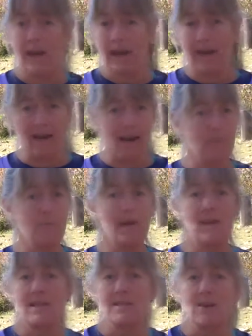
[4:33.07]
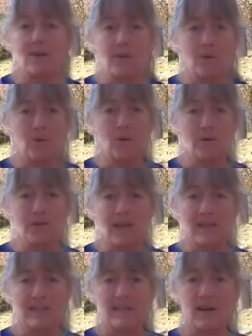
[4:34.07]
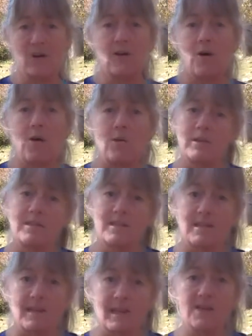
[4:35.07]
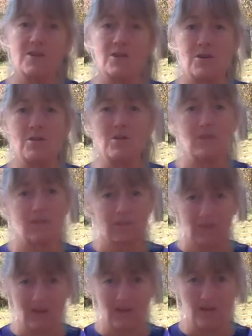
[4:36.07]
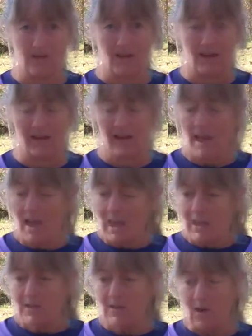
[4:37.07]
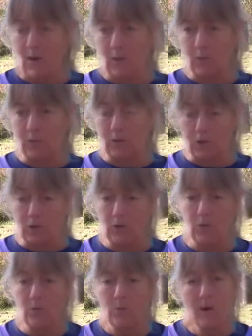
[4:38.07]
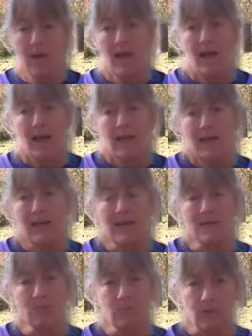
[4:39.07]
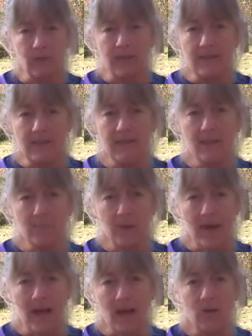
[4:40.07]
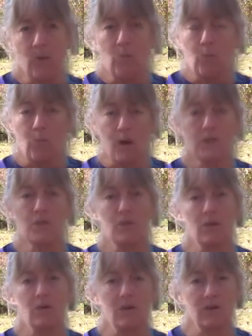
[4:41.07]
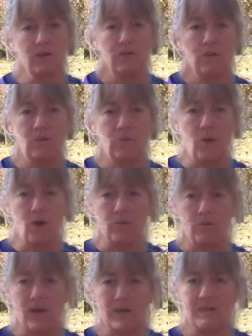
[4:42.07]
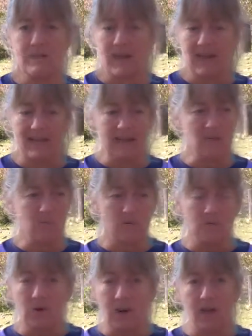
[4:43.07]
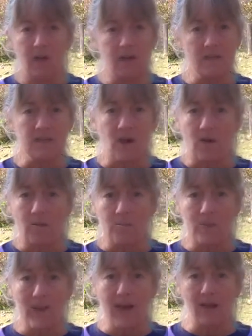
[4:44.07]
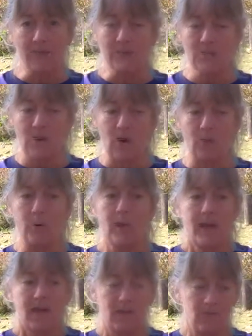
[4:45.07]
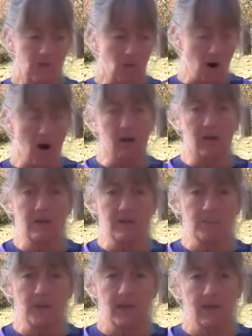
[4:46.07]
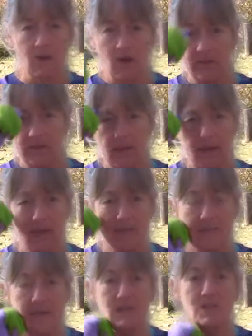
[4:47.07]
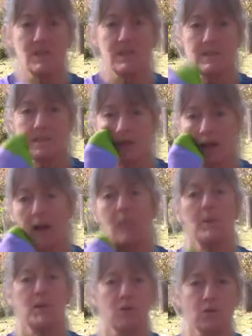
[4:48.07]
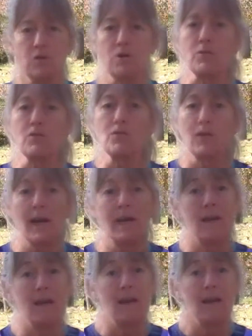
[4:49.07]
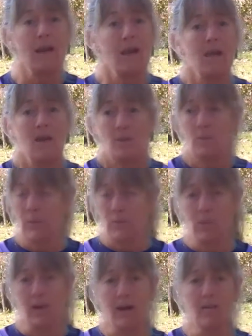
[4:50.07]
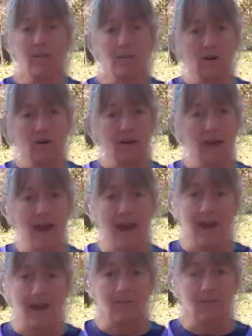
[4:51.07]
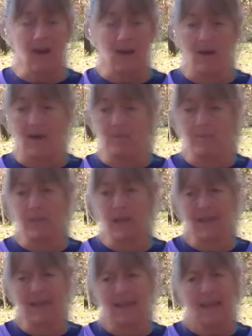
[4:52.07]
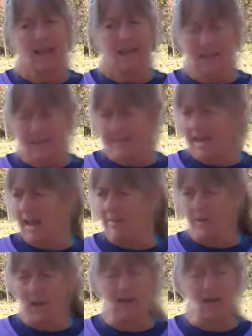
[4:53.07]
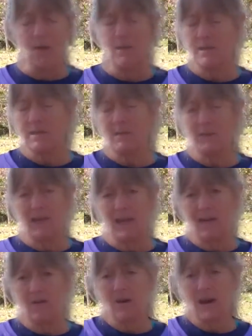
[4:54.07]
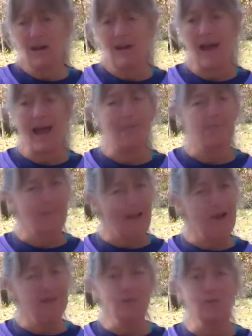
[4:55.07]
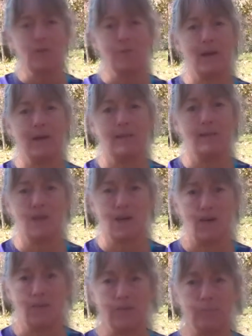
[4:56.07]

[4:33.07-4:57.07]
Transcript: and everybody that's on the course. That's their goal, is to get you to the finish line. So you need to really think about what you're going to do on race day, and that's what training is all about. So if you are going to depend on the aid stations, be sure you're training with whatever they're going to have. And like I said, I know it's going to be Gatorade. I'm not sure about the gels.